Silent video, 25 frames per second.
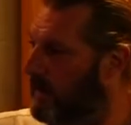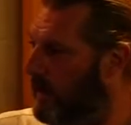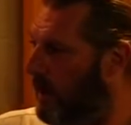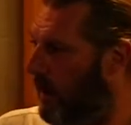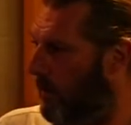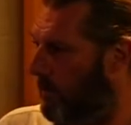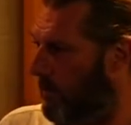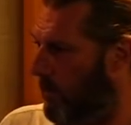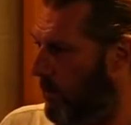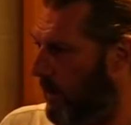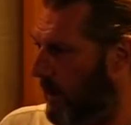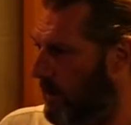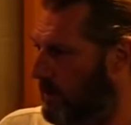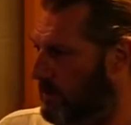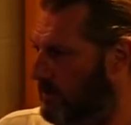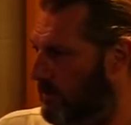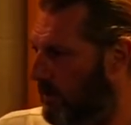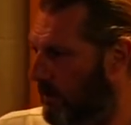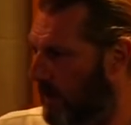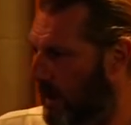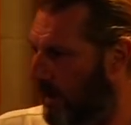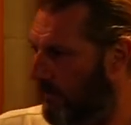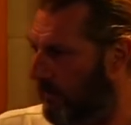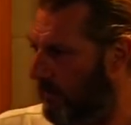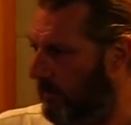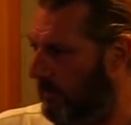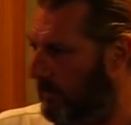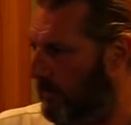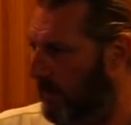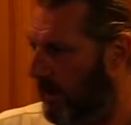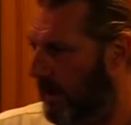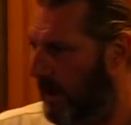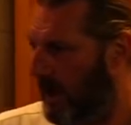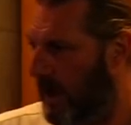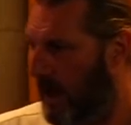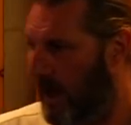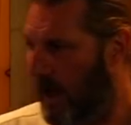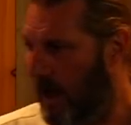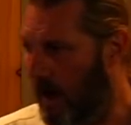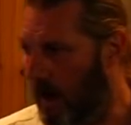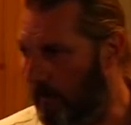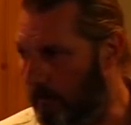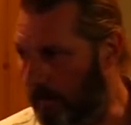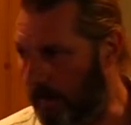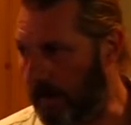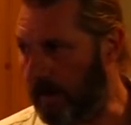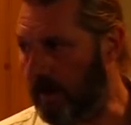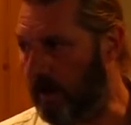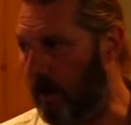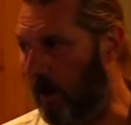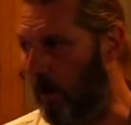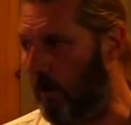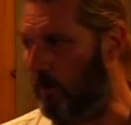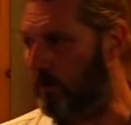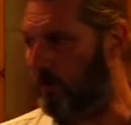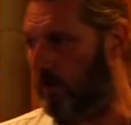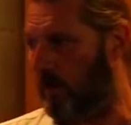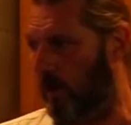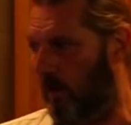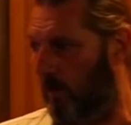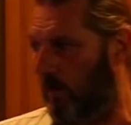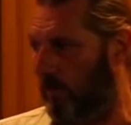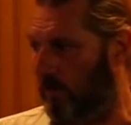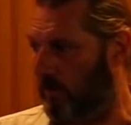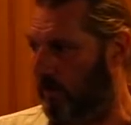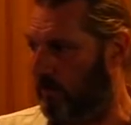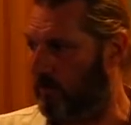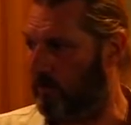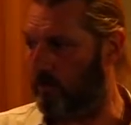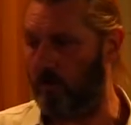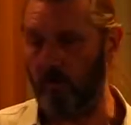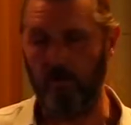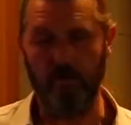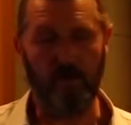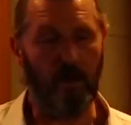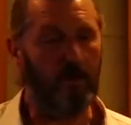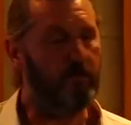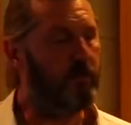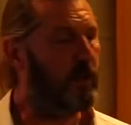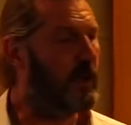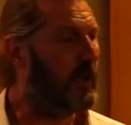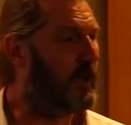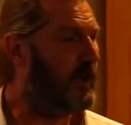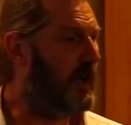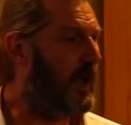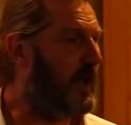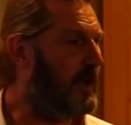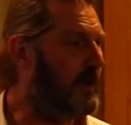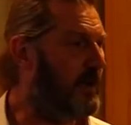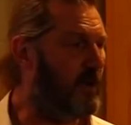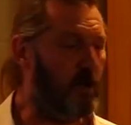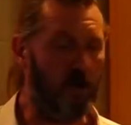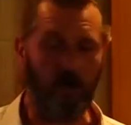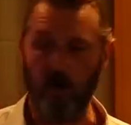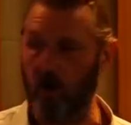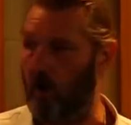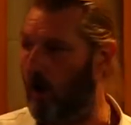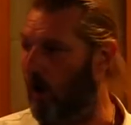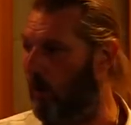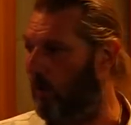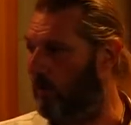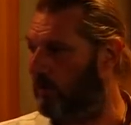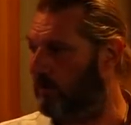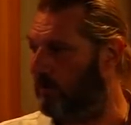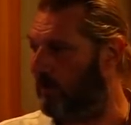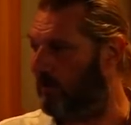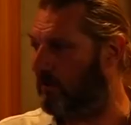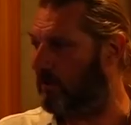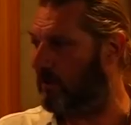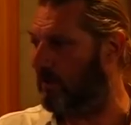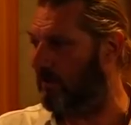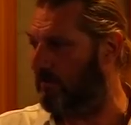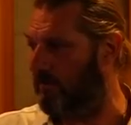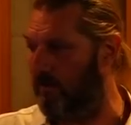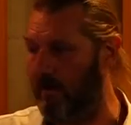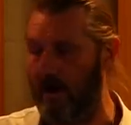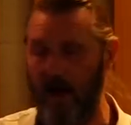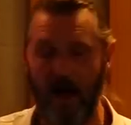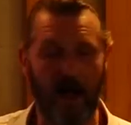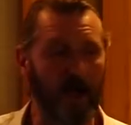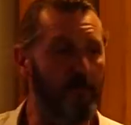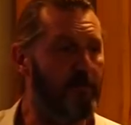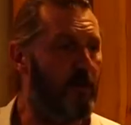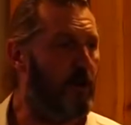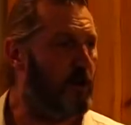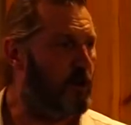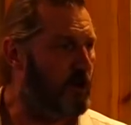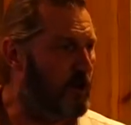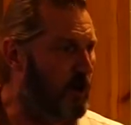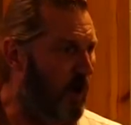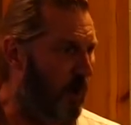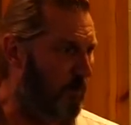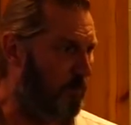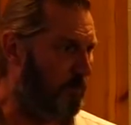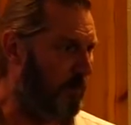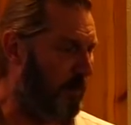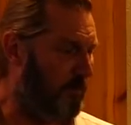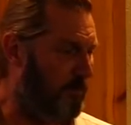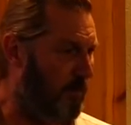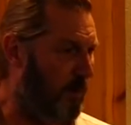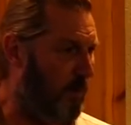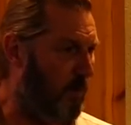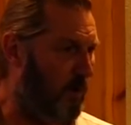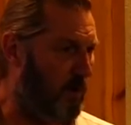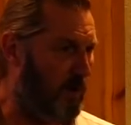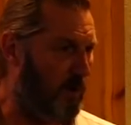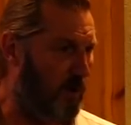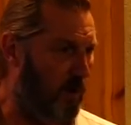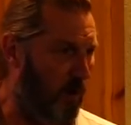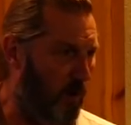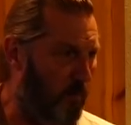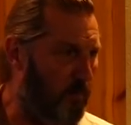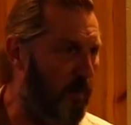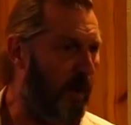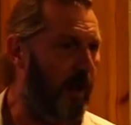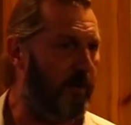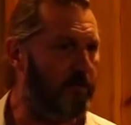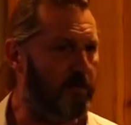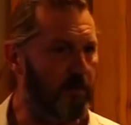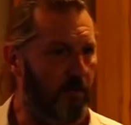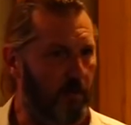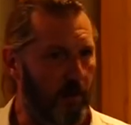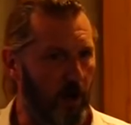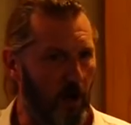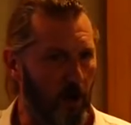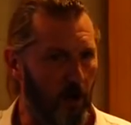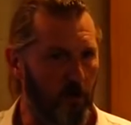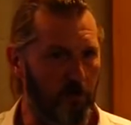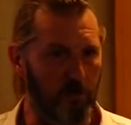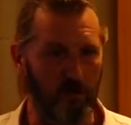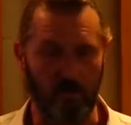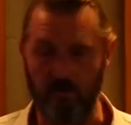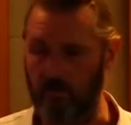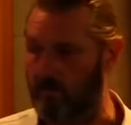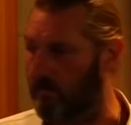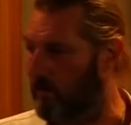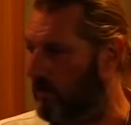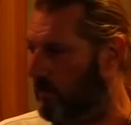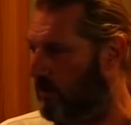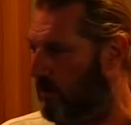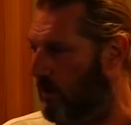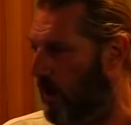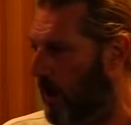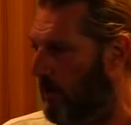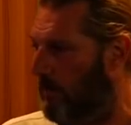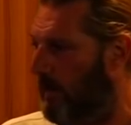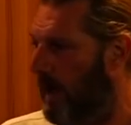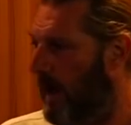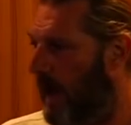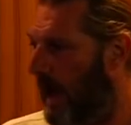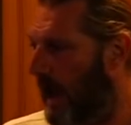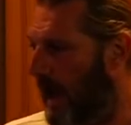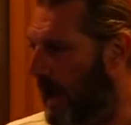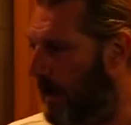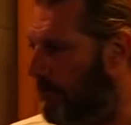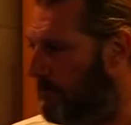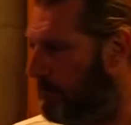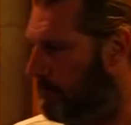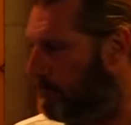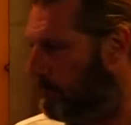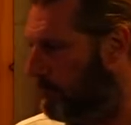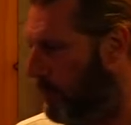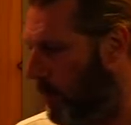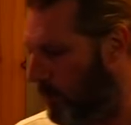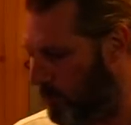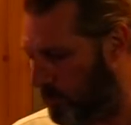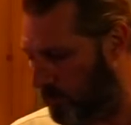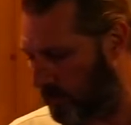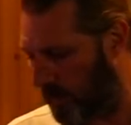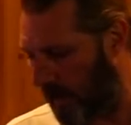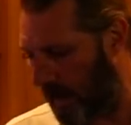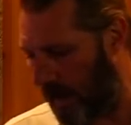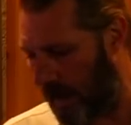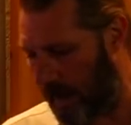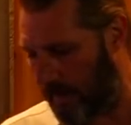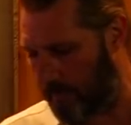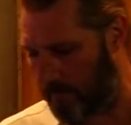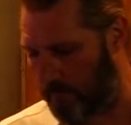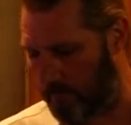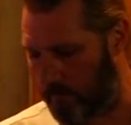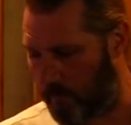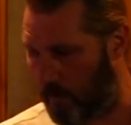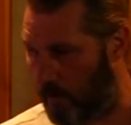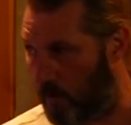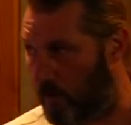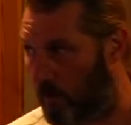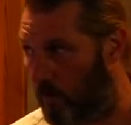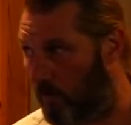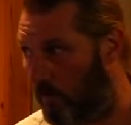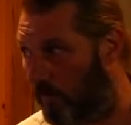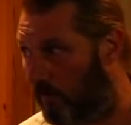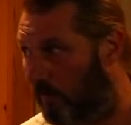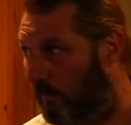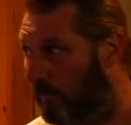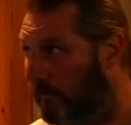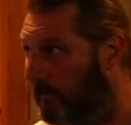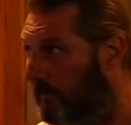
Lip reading: and the operational level. Byng also understood that if the Canadian Corps was to survive and not be broken up after the losses at the Somme, it must improve.